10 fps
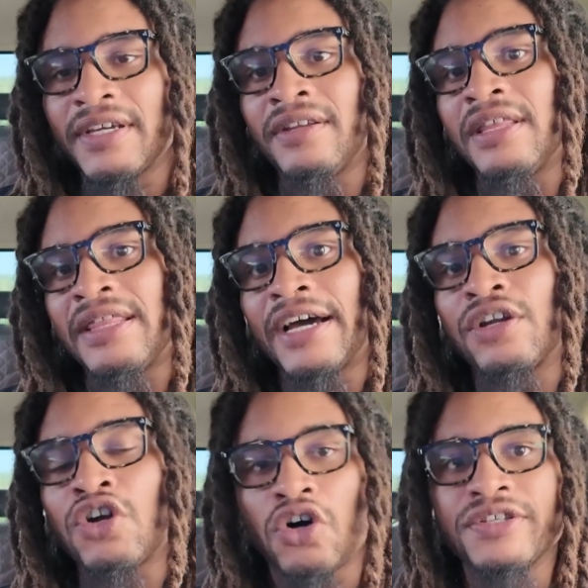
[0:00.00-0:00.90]
and that
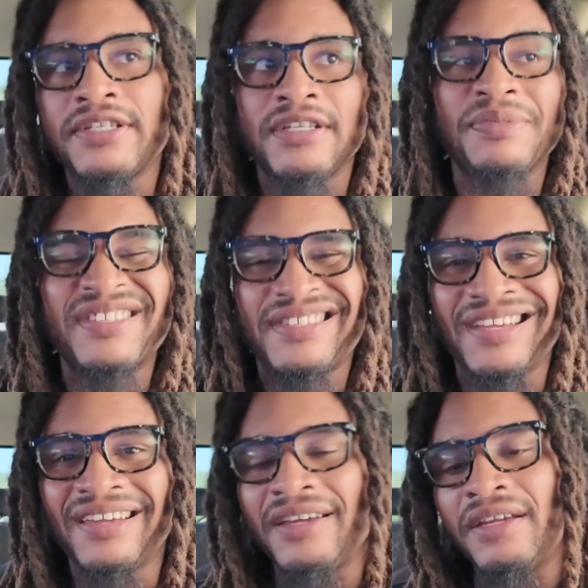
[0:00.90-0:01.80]
causes them to
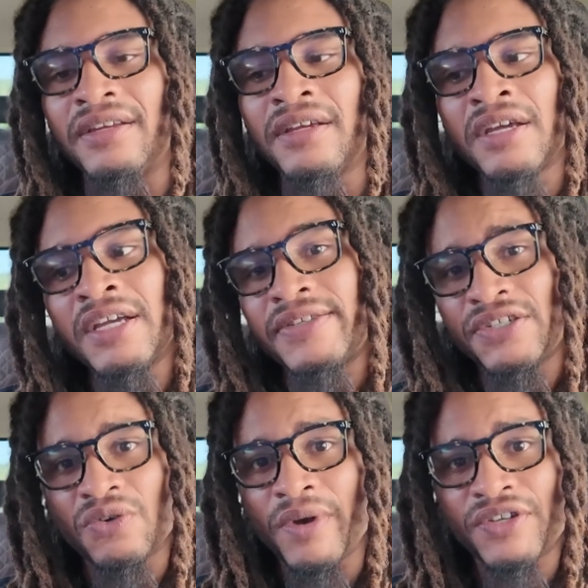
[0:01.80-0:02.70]
stay in
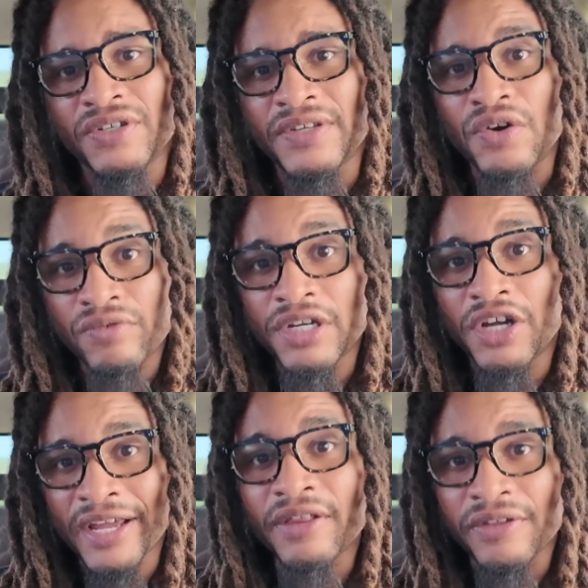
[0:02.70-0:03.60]
situations that are really
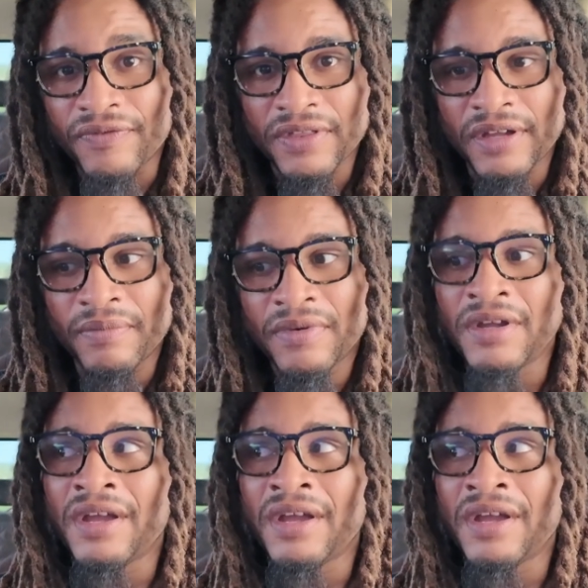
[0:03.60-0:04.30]
unhealthy for them.